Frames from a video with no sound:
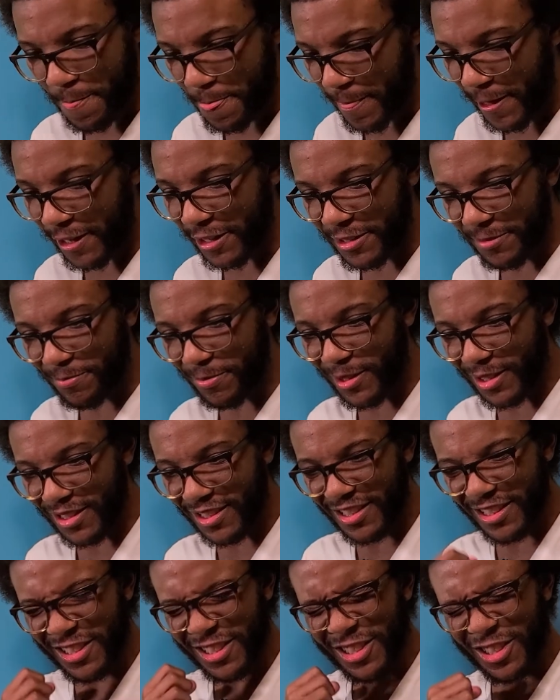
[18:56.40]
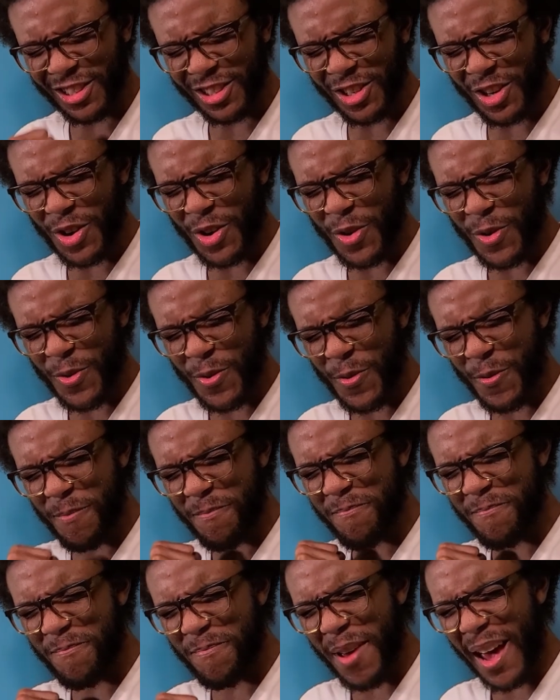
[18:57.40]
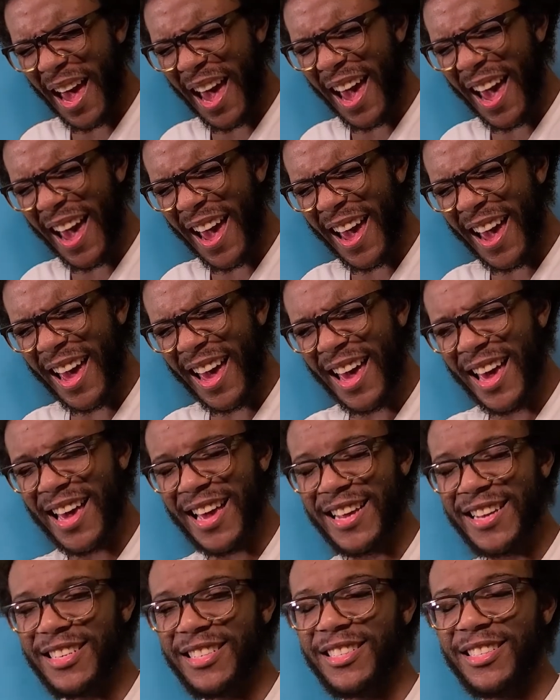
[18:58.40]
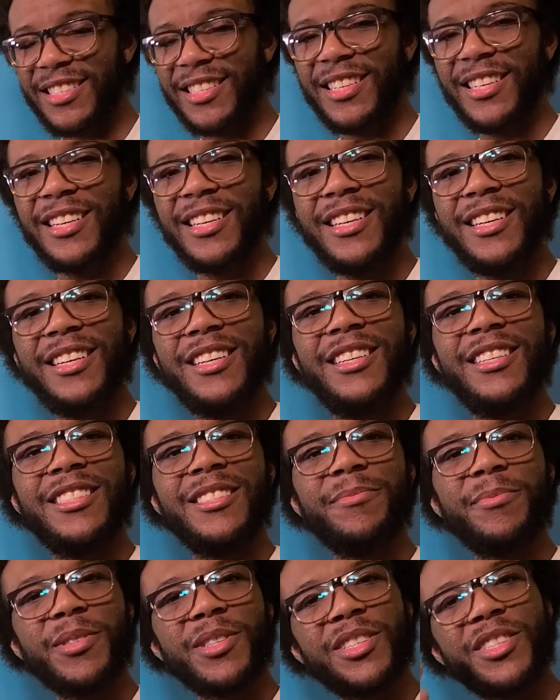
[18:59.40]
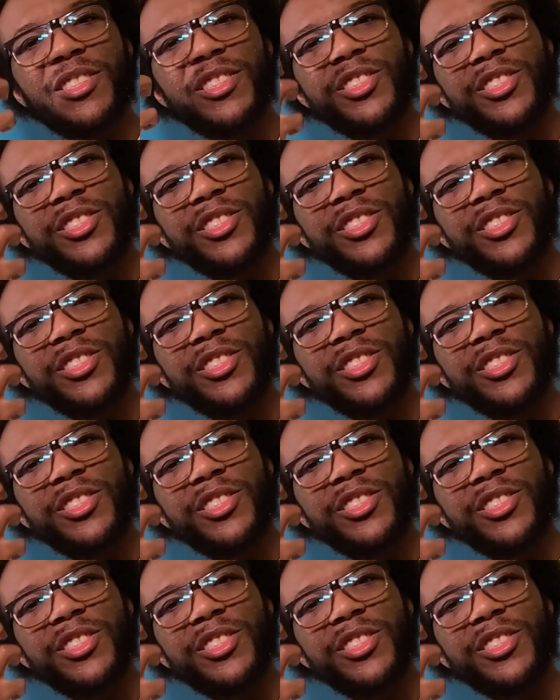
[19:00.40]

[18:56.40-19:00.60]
this book is so bad. This book is